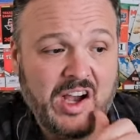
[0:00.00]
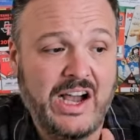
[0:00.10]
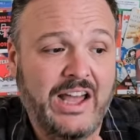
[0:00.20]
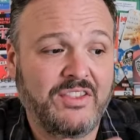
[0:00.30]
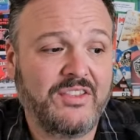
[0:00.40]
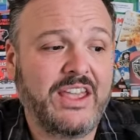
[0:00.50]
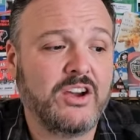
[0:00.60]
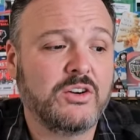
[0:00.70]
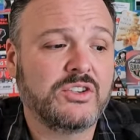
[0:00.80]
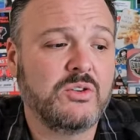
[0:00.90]
Then they
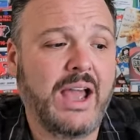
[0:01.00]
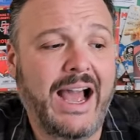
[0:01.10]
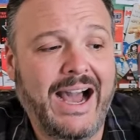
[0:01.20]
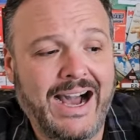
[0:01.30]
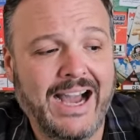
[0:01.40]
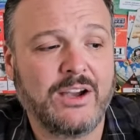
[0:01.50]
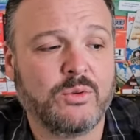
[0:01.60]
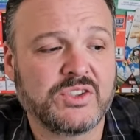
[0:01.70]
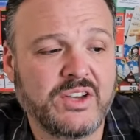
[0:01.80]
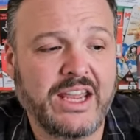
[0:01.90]
go to
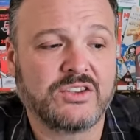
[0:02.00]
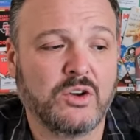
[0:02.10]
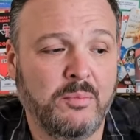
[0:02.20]
Iowa State.